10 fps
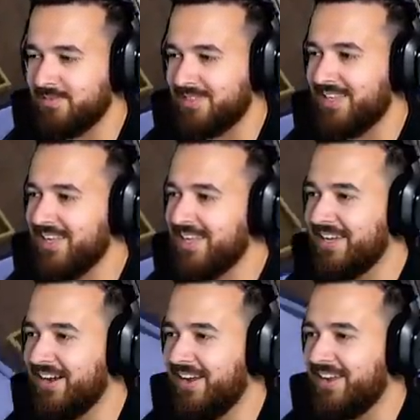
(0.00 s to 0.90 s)
you,
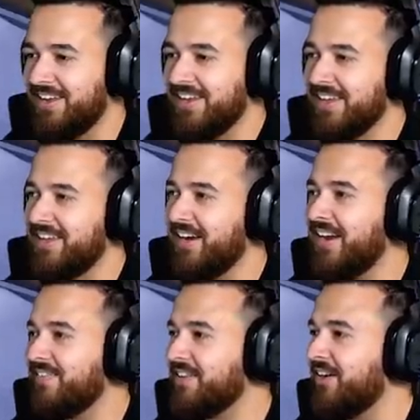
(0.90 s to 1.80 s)
you don't
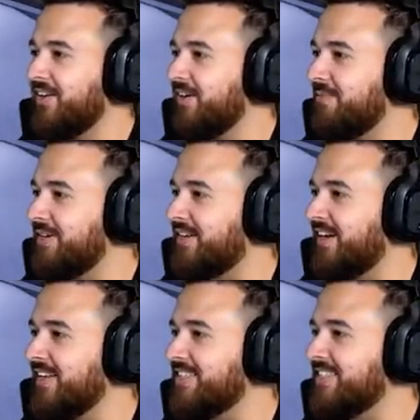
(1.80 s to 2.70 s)
have to go home, but you
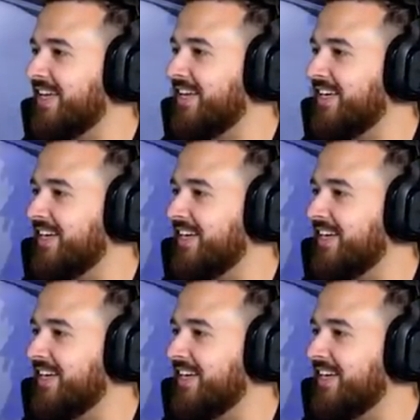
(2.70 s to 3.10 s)
can't stay